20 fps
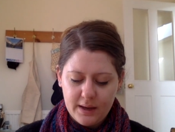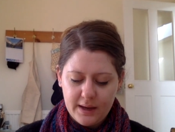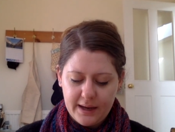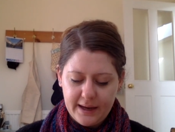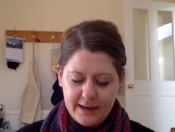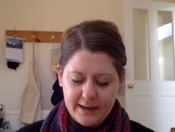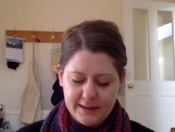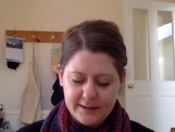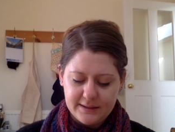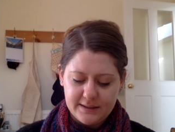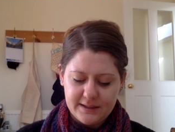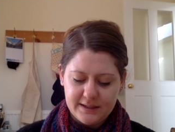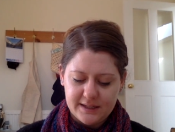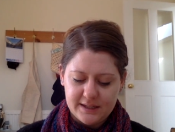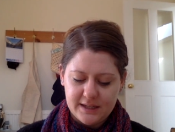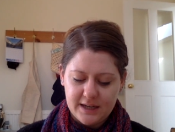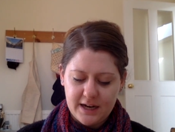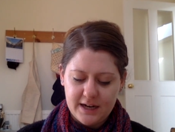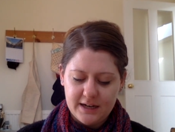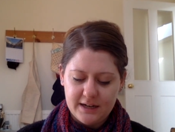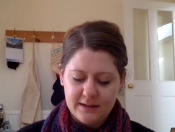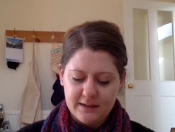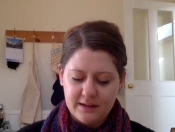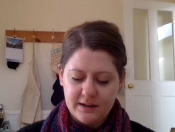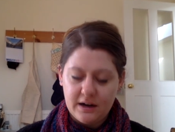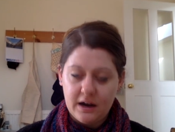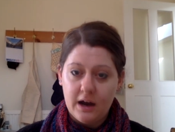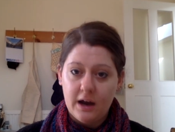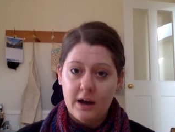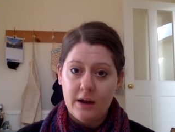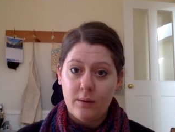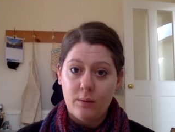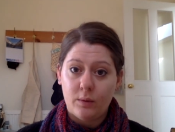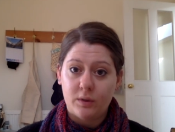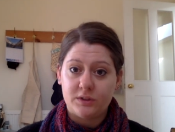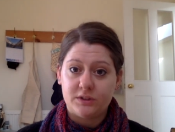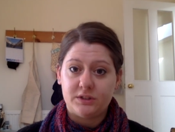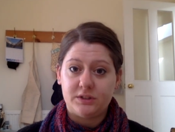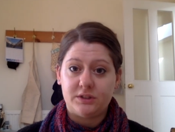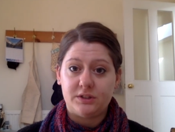and decided that I
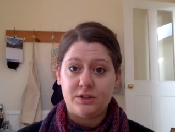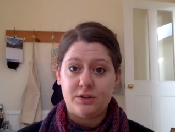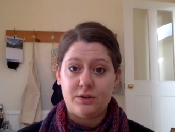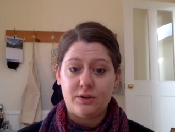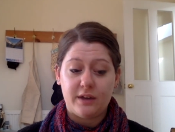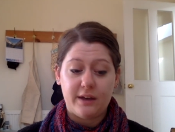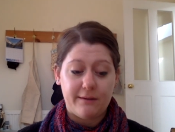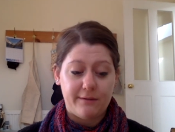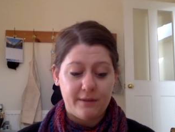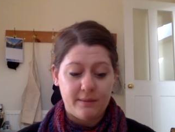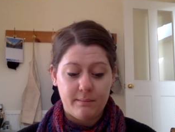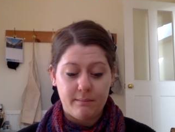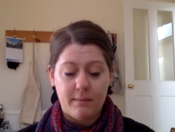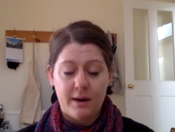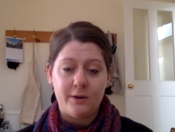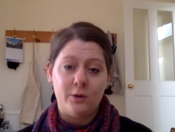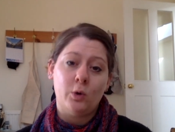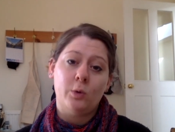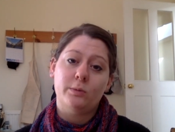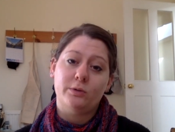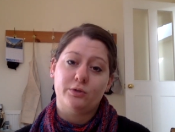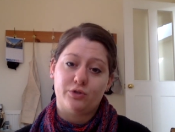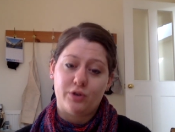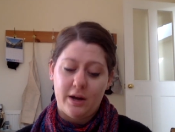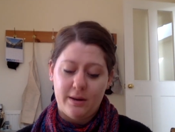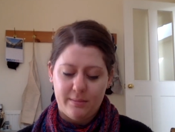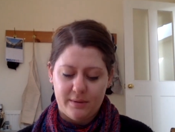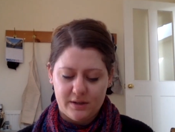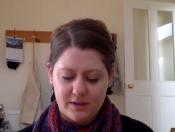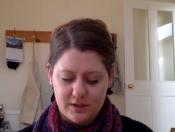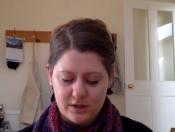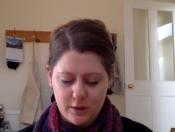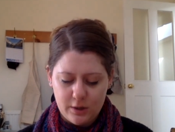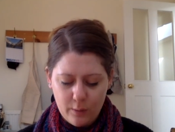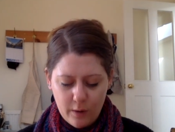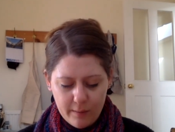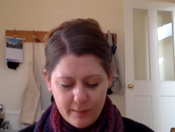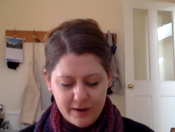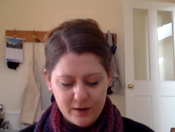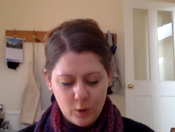wanted to give them my normal treatment. So
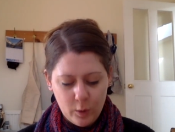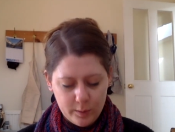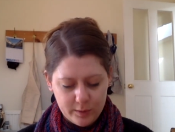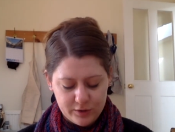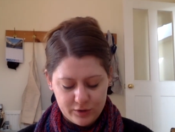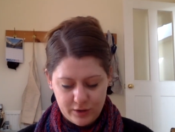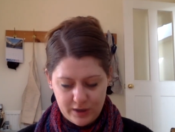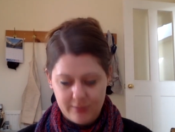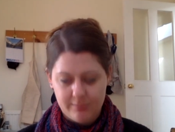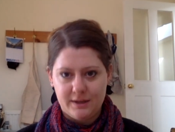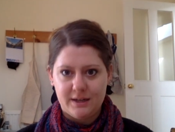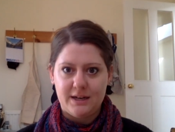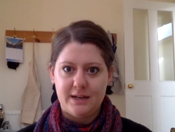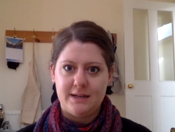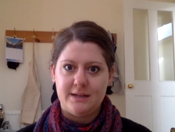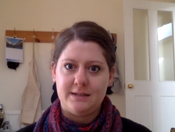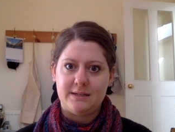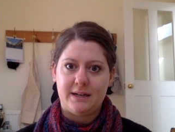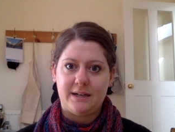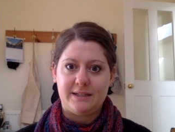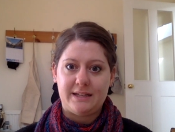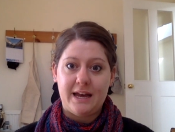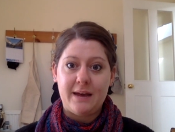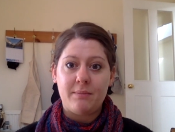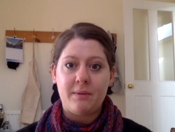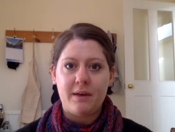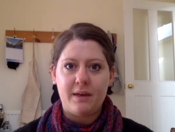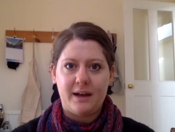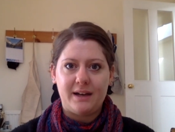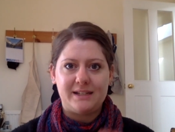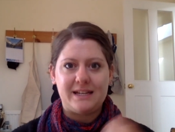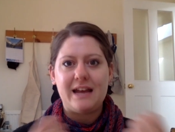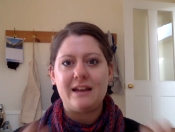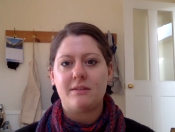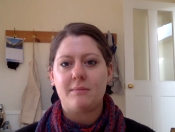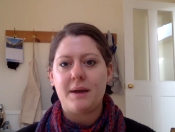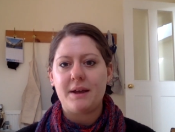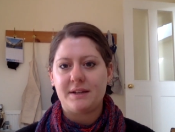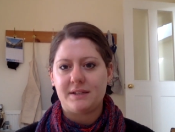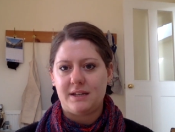what my normal treatment is, I take my I take the
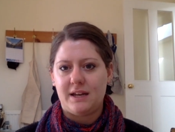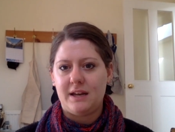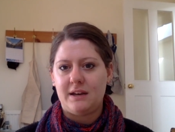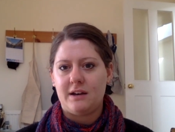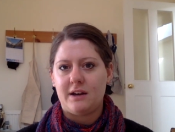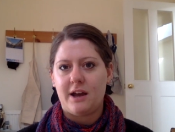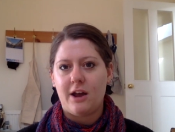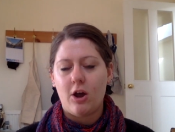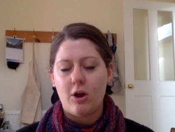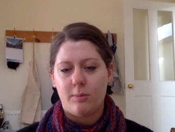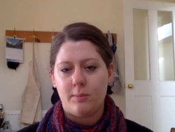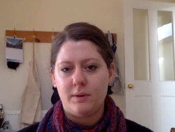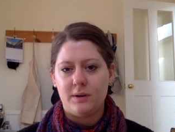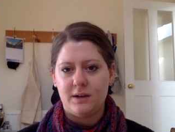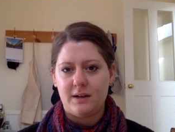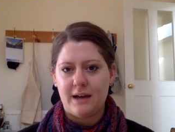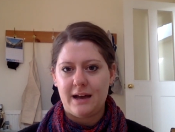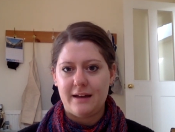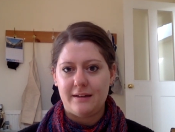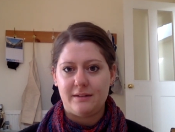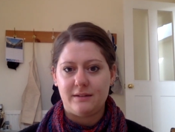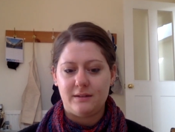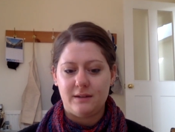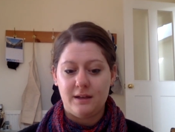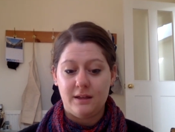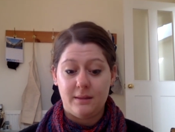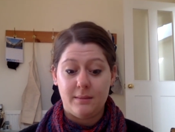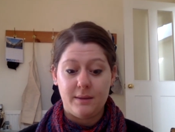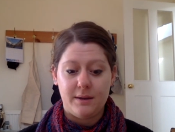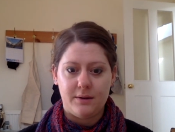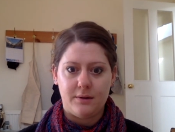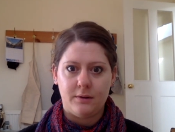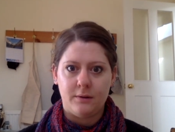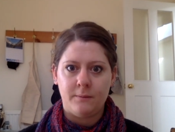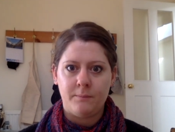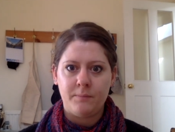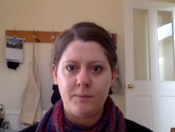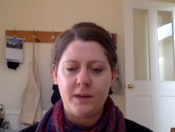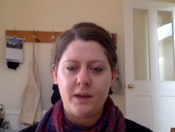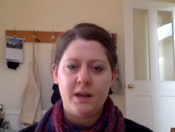magazine and I open it up in the
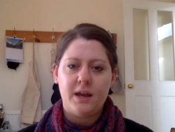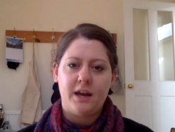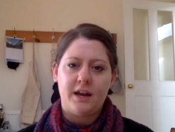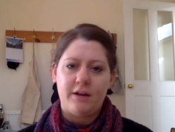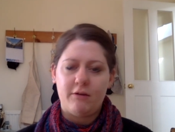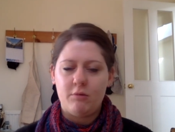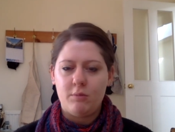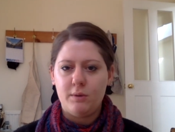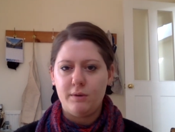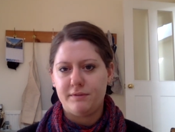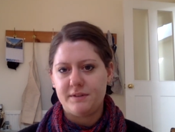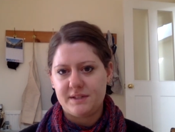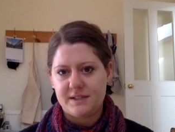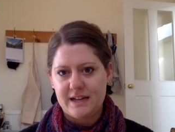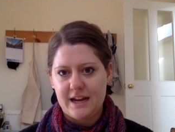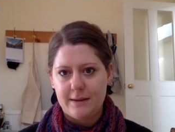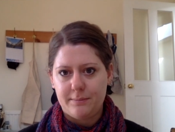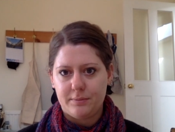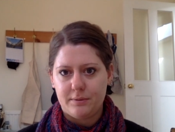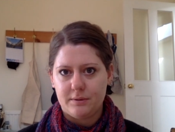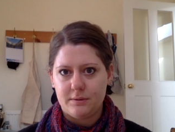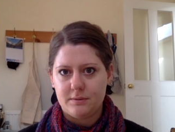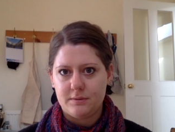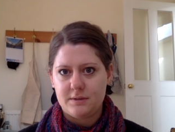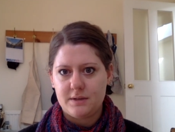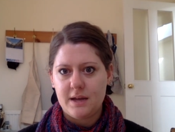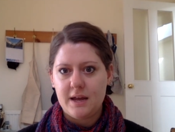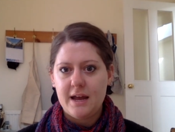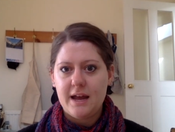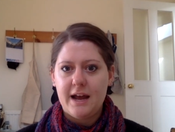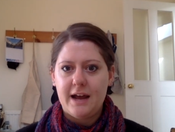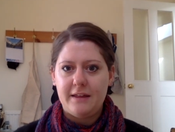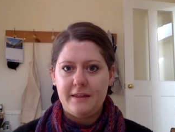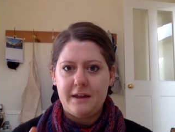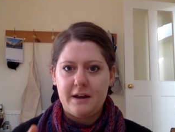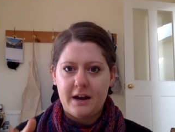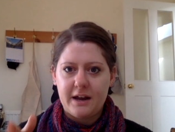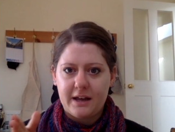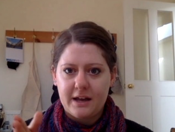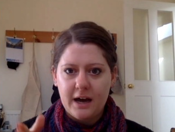middle and I remove the staples and
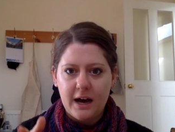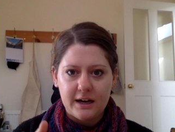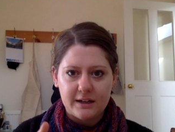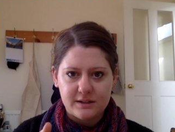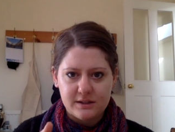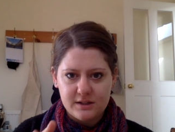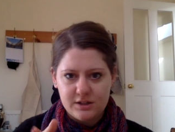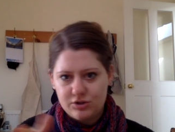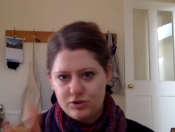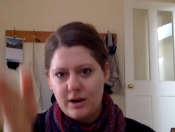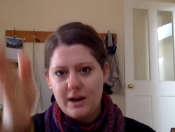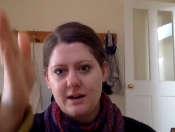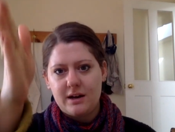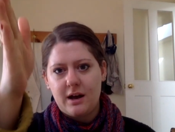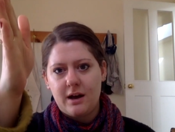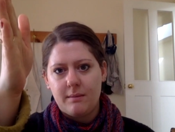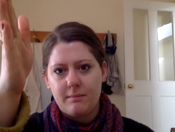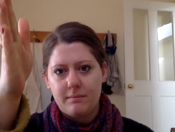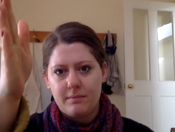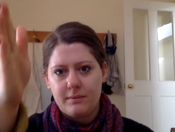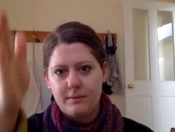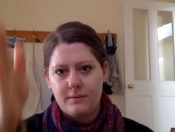then I cut straight up